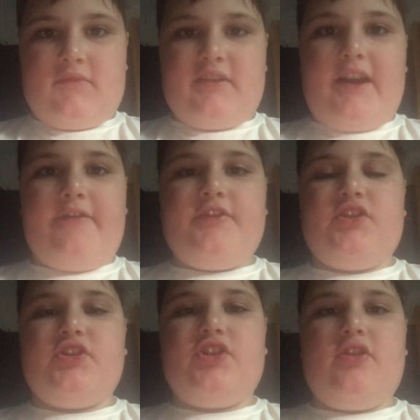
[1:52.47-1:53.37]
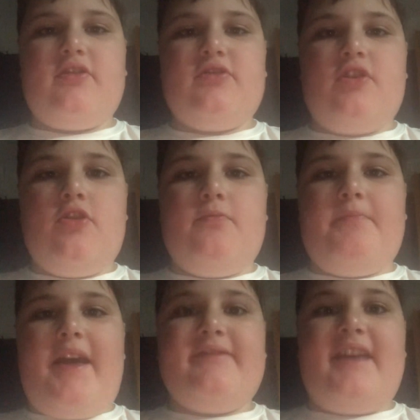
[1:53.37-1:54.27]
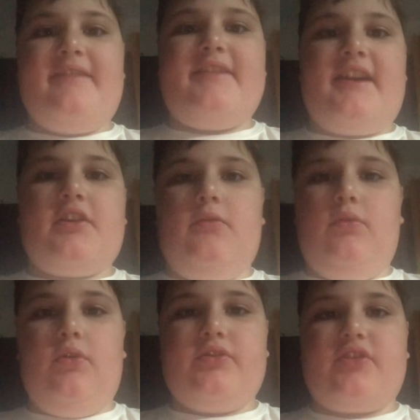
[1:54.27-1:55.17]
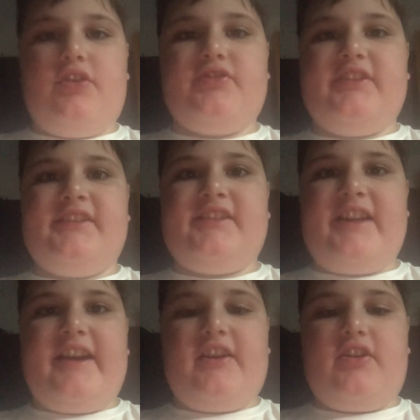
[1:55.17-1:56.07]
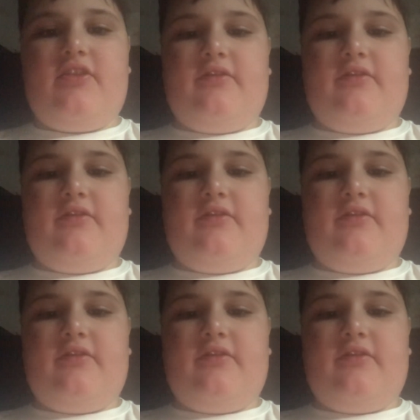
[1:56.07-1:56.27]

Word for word: Now, for the student who bent their neck award goes to Slink.